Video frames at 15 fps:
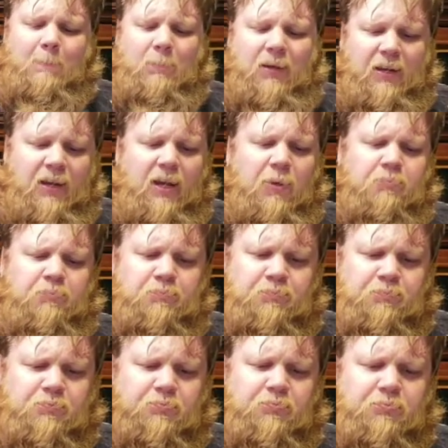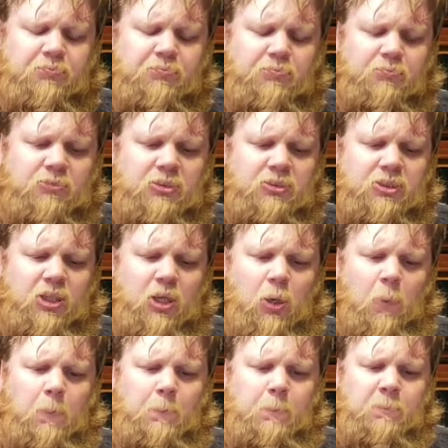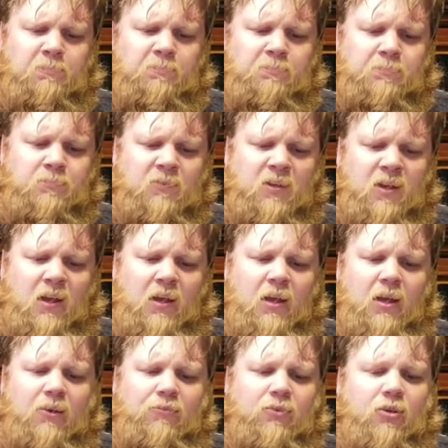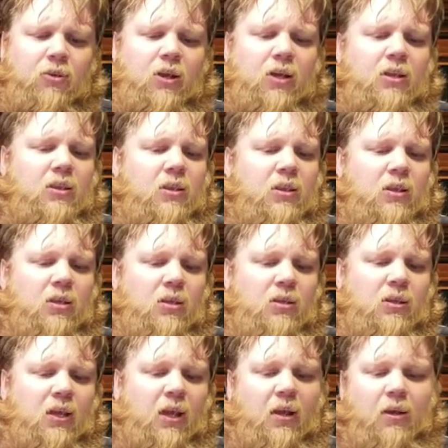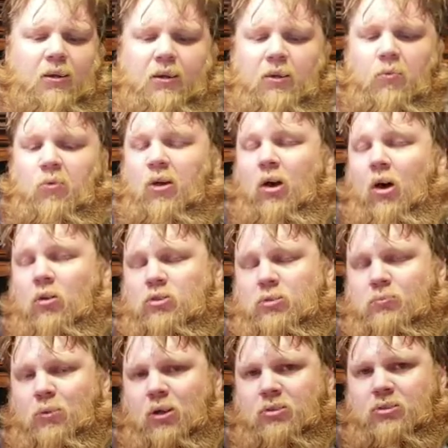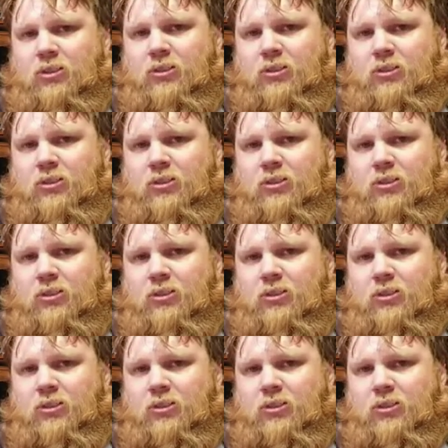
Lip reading: But yeah, so if you're in the area where Altamont